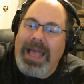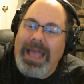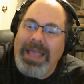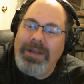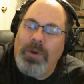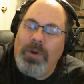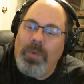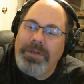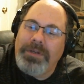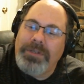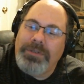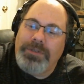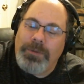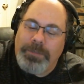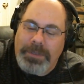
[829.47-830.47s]
I don't want to
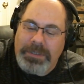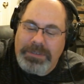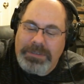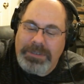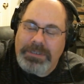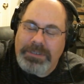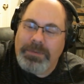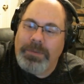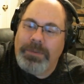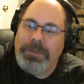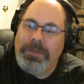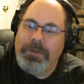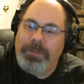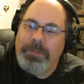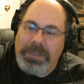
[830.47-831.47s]
do business with
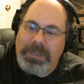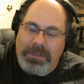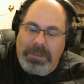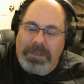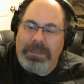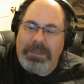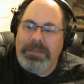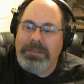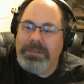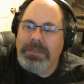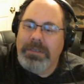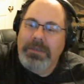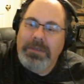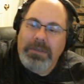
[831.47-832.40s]
you because